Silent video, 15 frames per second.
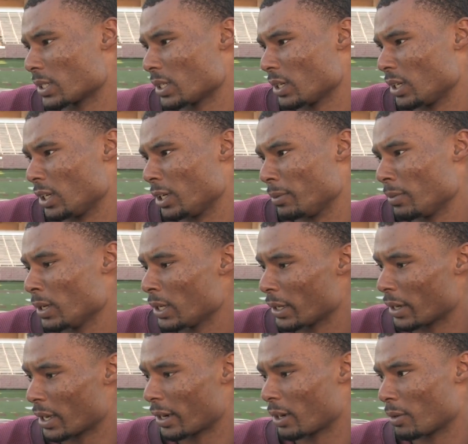team.
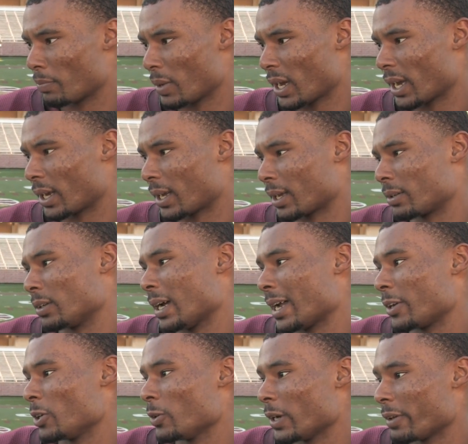Now that I'm back, I
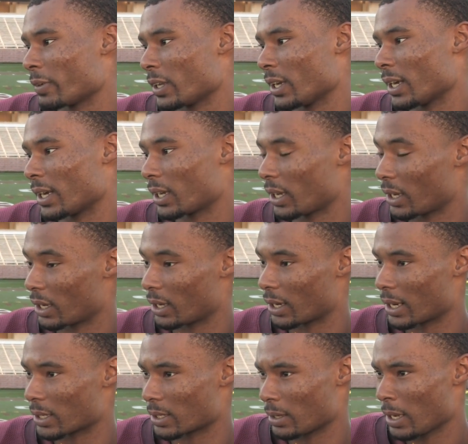do everything I can.
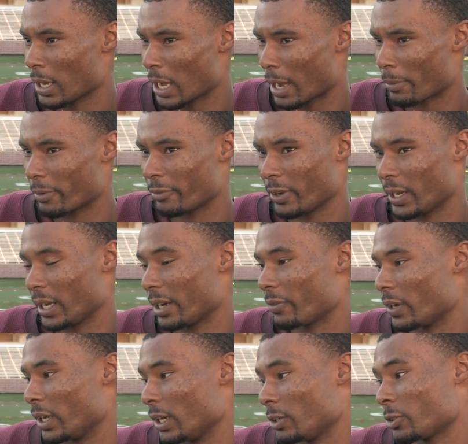I prevent every
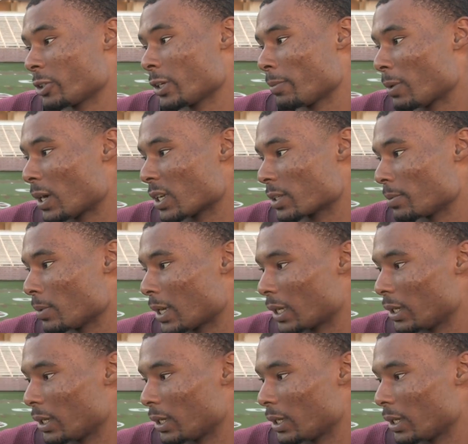injury possible. I